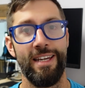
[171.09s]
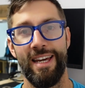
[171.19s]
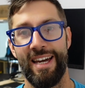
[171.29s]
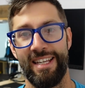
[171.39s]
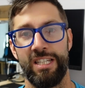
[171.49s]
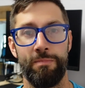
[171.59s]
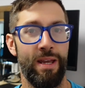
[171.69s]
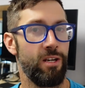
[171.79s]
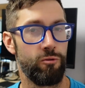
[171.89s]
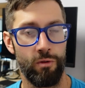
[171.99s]
and his
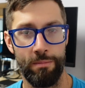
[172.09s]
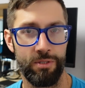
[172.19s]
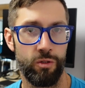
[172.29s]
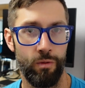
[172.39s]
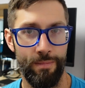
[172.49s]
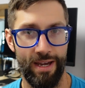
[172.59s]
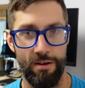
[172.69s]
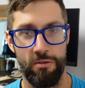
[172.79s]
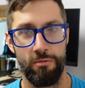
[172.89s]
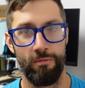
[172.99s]
speed drops to about
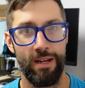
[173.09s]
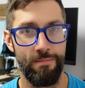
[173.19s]
3